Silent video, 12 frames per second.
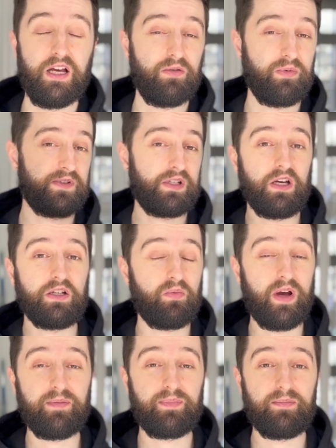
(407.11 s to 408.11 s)
we've turned
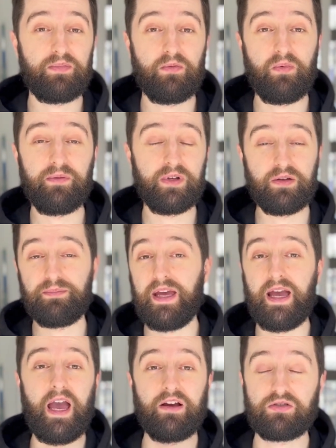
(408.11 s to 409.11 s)
away people where we can
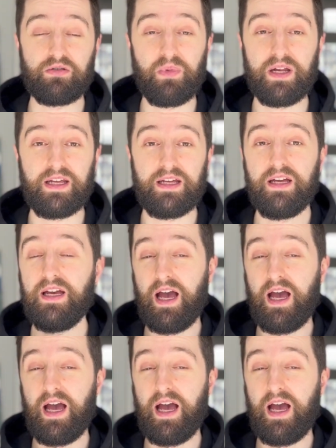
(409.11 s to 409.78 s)
make extra money,